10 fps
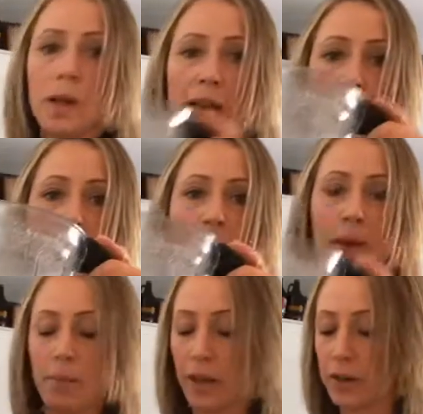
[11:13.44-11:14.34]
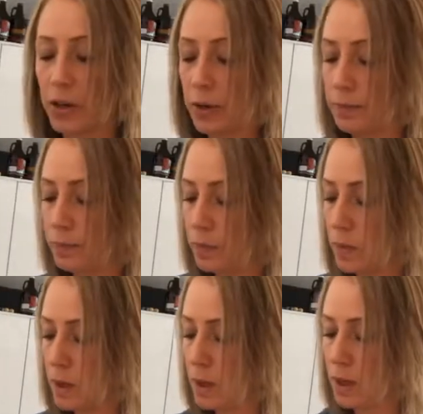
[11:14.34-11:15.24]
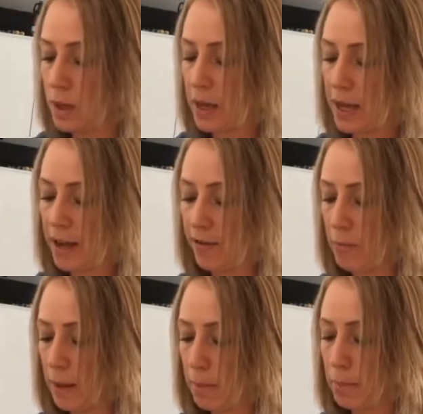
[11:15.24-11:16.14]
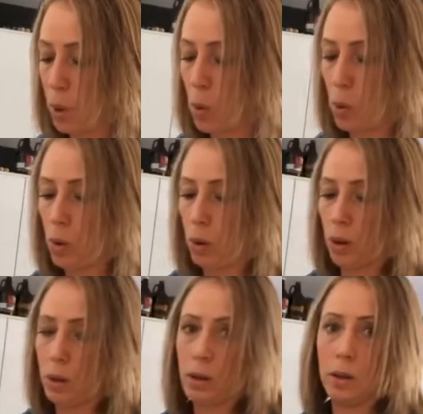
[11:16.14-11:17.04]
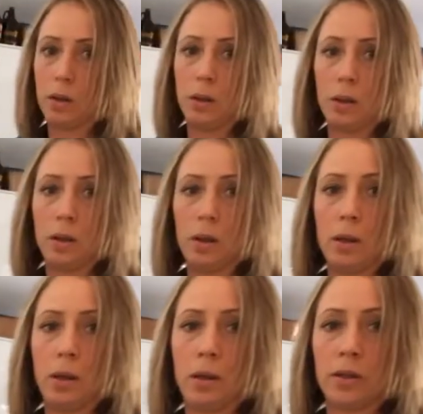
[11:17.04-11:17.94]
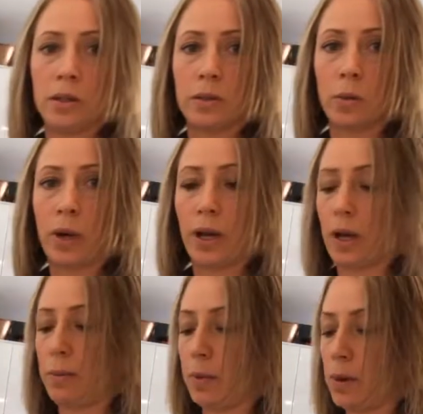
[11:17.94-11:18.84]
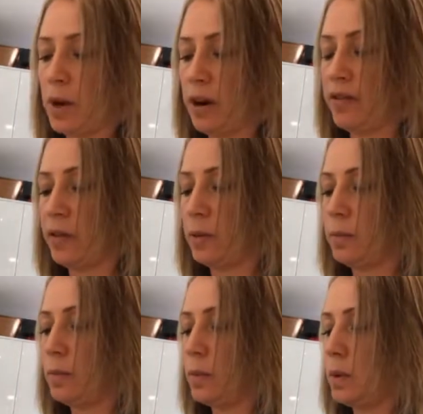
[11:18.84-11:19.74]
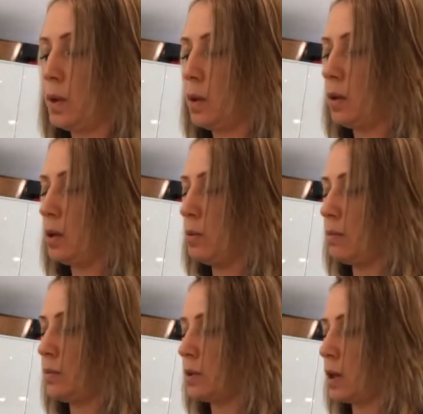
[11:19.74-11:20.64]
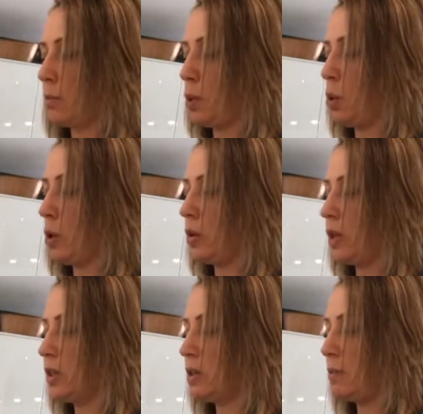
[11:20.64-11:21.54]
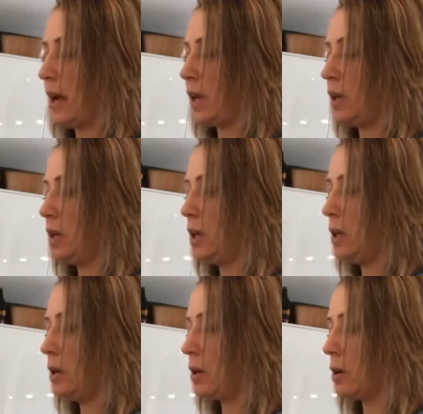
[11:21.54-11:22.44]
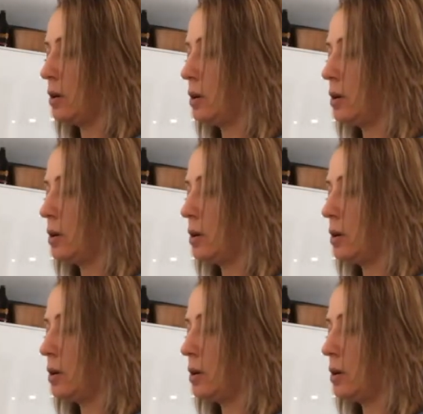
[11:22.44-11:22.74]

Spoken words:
now I have my blender, I have my bowl. This is where I gotta be real careful. I'm just gonna pour this back into here,